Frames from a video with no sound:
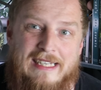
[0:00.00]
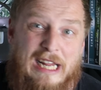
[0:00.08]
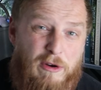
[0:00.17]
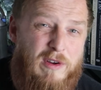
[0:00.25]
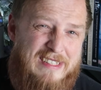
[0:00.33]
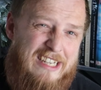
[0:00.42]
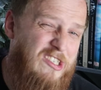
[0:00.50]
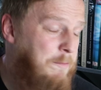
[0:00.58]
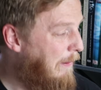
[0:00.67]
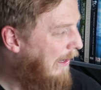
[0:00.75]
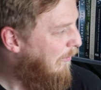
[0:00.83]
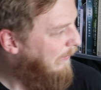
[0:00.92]
Now, I was actually
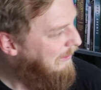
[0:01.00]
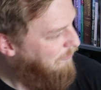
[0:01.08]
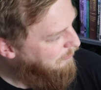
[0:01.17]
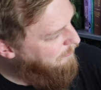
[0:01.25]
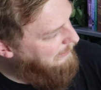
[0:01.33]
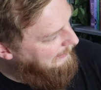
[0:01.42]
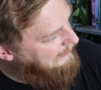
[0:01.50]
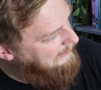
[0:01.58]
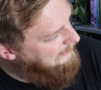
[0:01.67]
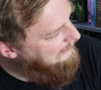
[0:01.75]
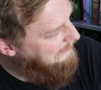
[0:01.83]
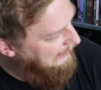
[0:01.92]
part way through
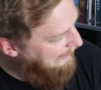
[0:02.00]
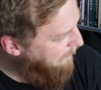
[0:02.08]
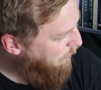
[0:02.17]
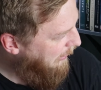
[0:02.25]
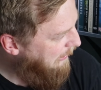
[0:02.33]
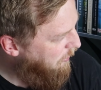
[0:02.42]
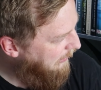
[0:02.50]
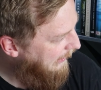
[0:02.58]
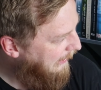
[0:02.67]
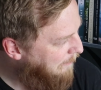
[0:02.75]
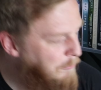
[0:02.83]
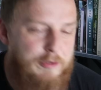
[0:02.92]
cleaning this and changing
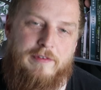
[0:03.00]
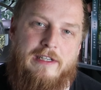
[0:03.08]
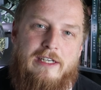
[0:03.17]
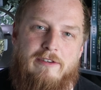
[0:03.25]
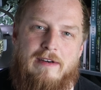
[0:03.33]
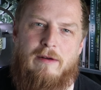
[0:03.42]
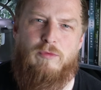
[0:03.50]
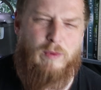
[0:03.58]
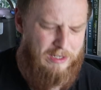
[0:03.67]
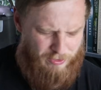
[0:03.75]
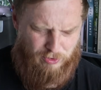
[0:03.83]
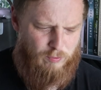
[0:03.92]
it and moving it around
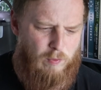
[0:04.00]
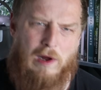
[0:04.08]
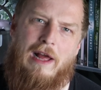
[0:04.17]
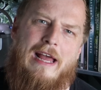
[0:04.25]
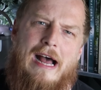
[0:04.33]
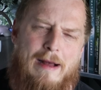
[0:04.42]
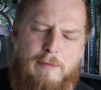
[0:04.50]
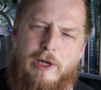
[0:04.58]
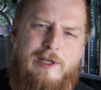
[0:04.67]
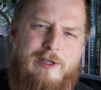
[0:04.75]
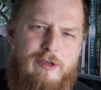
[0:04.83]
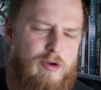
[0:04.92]
when I thought, why am
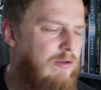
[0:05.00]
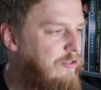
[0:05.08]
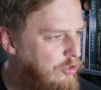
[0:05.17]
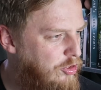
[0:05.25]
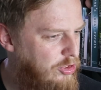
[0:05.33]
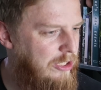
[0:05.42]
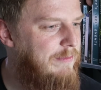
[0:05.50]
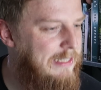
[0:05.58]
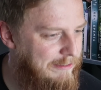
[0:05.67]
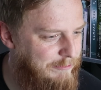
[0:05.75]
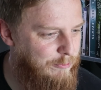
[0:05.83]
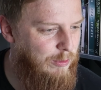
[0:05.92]
I not showing
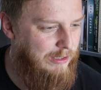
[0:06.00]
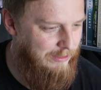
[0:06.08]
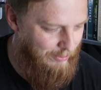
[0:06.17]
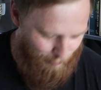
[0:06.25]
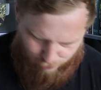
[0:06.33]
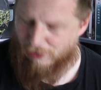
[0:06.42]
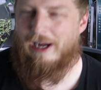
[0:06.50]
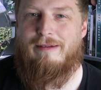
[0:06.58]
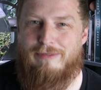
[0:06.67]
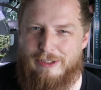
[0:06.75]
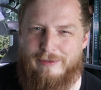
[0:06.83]
everyone what I'm